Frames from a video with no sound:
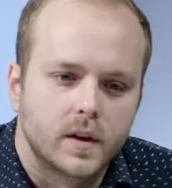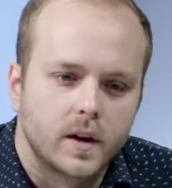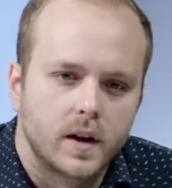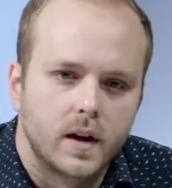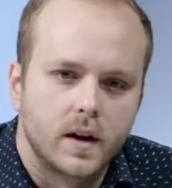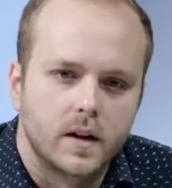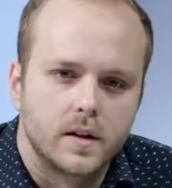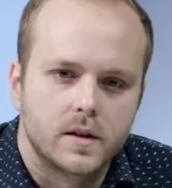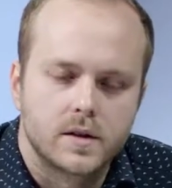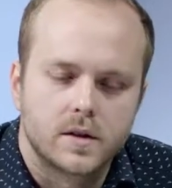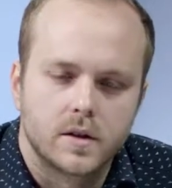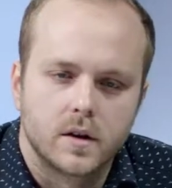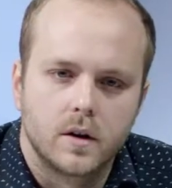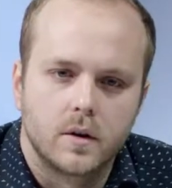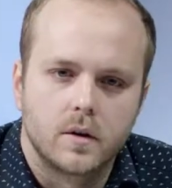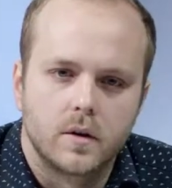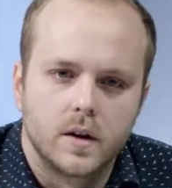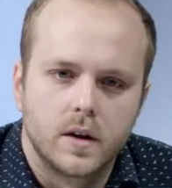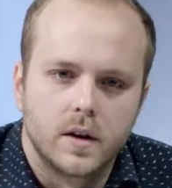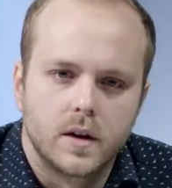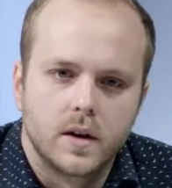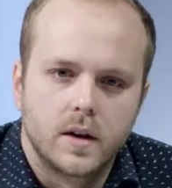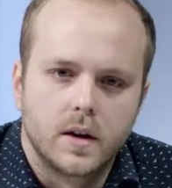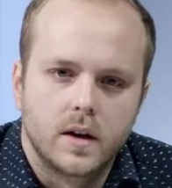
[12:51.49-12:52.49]
And so
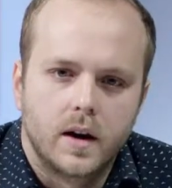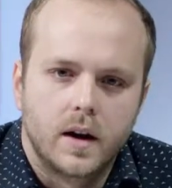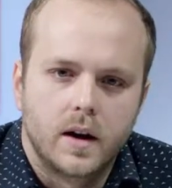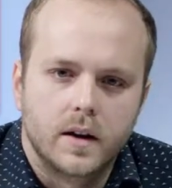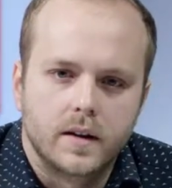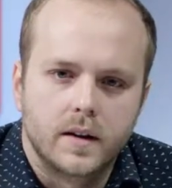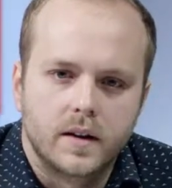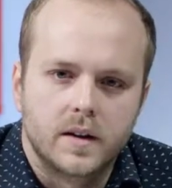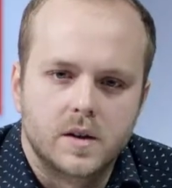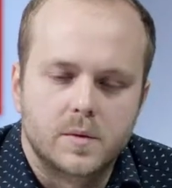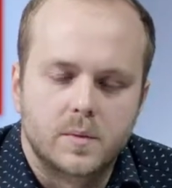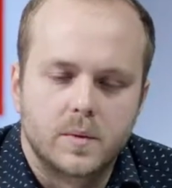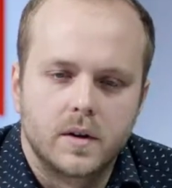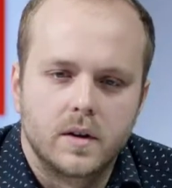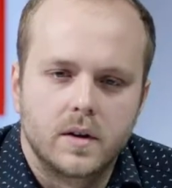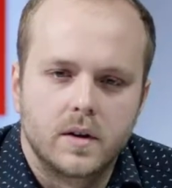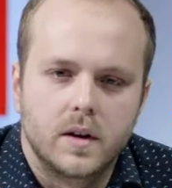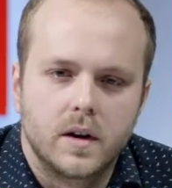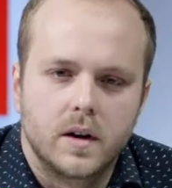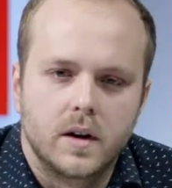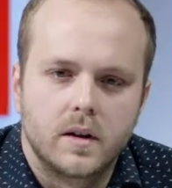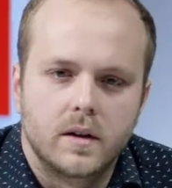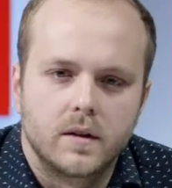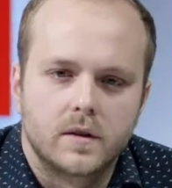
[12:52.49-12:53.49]
I think it's been
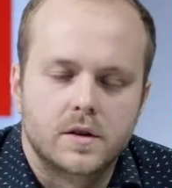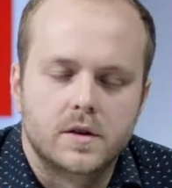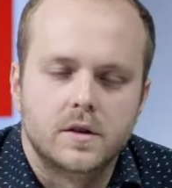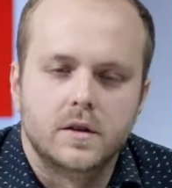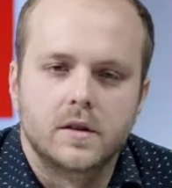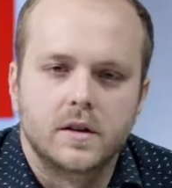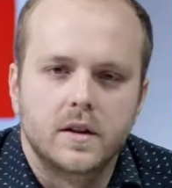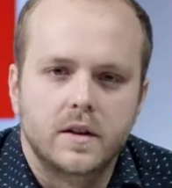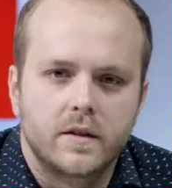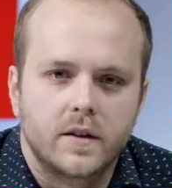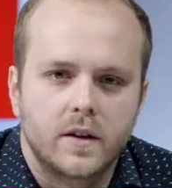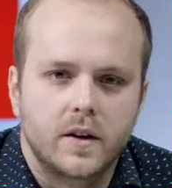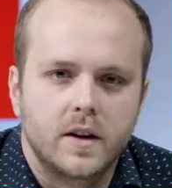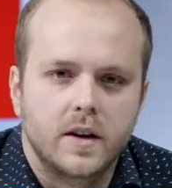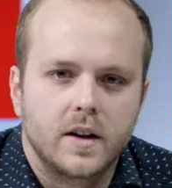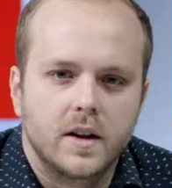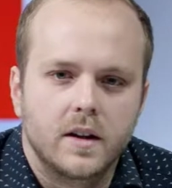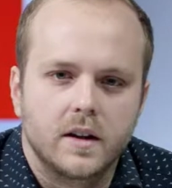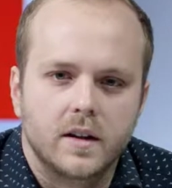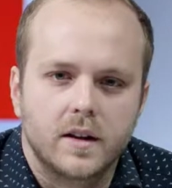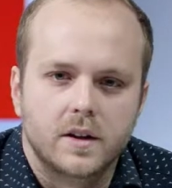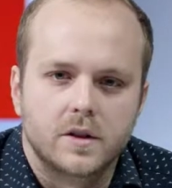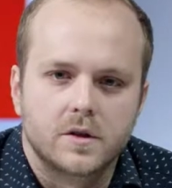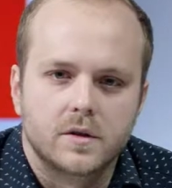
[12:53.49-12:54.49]
certainly very
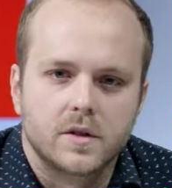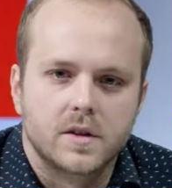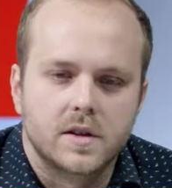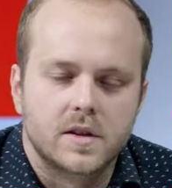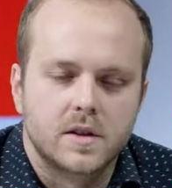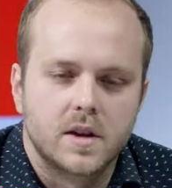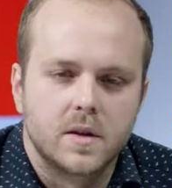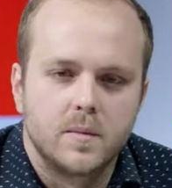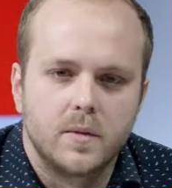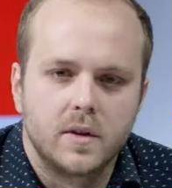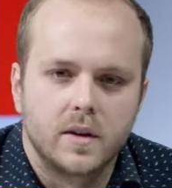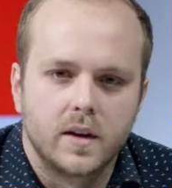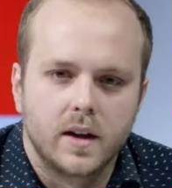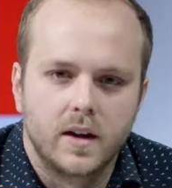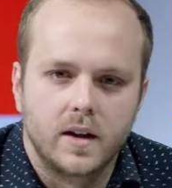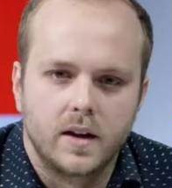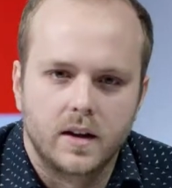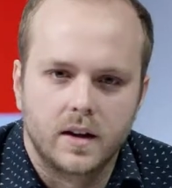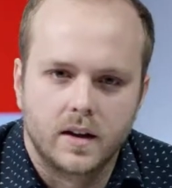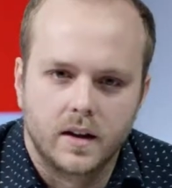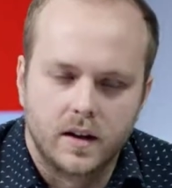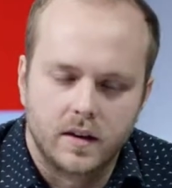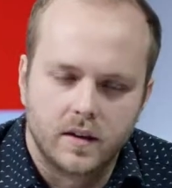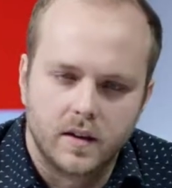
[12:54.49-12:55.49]
intellectually
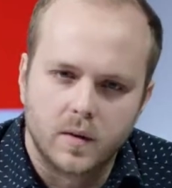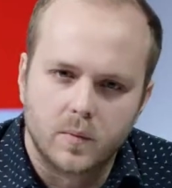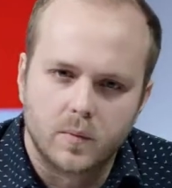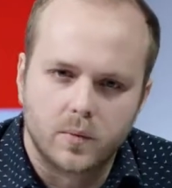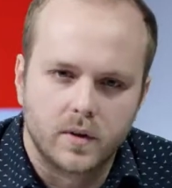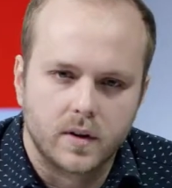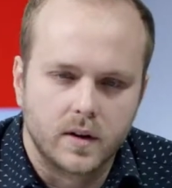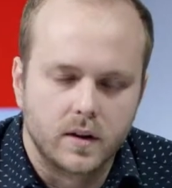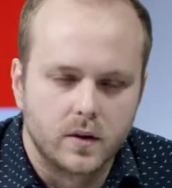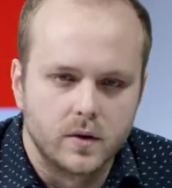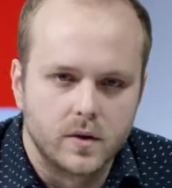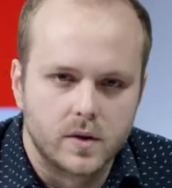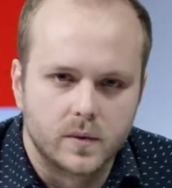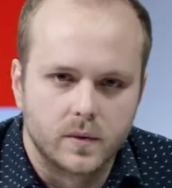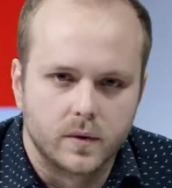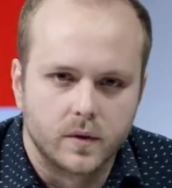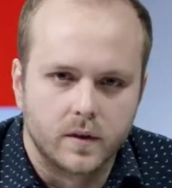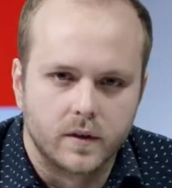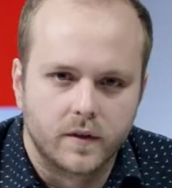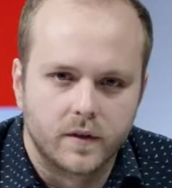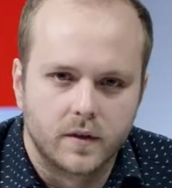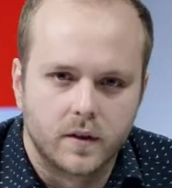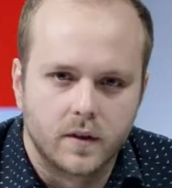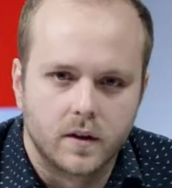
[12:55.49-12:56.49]
stimulating, and I think pretty
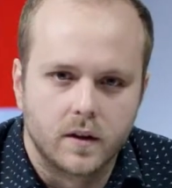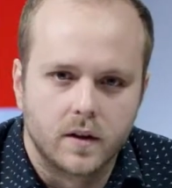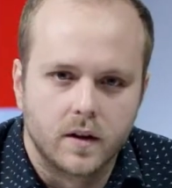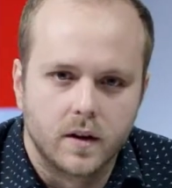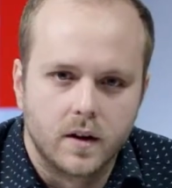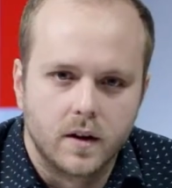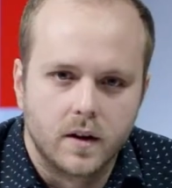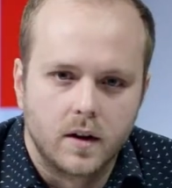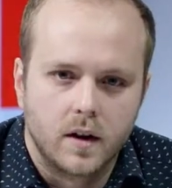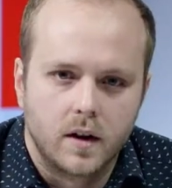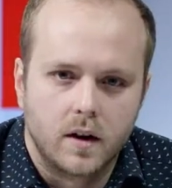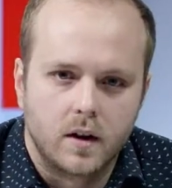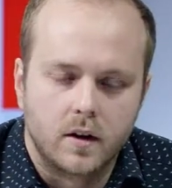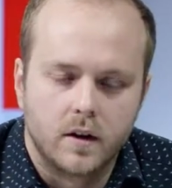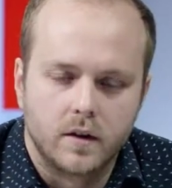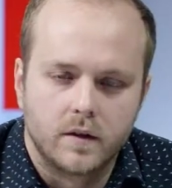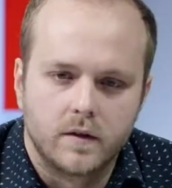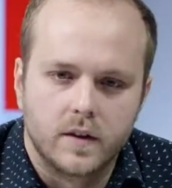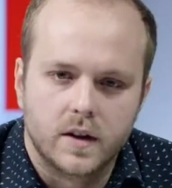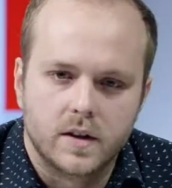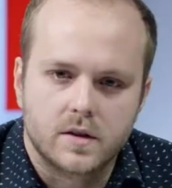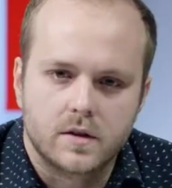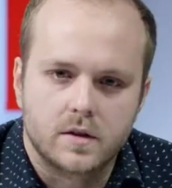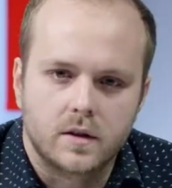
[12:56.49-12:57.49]
useful for our
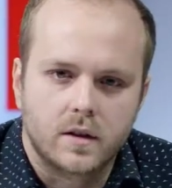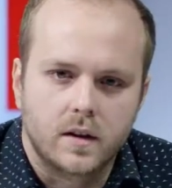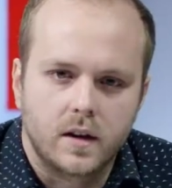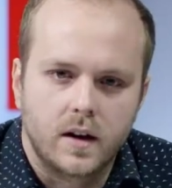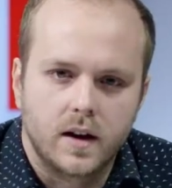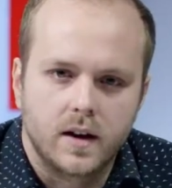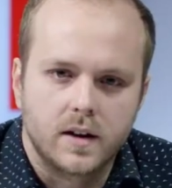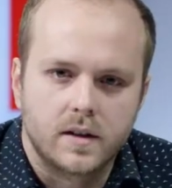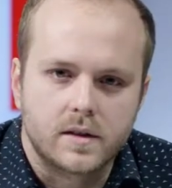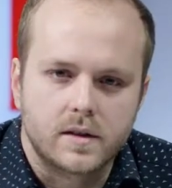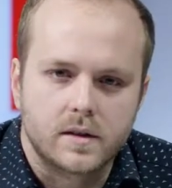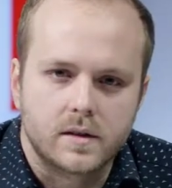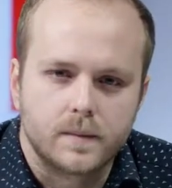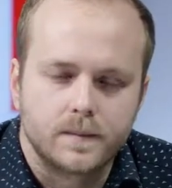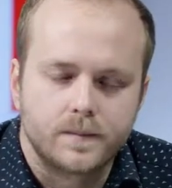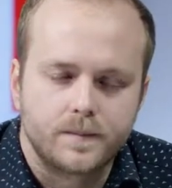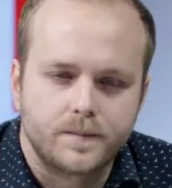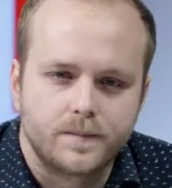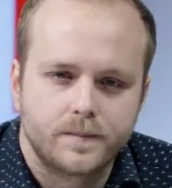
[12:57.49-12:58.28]
investor clients.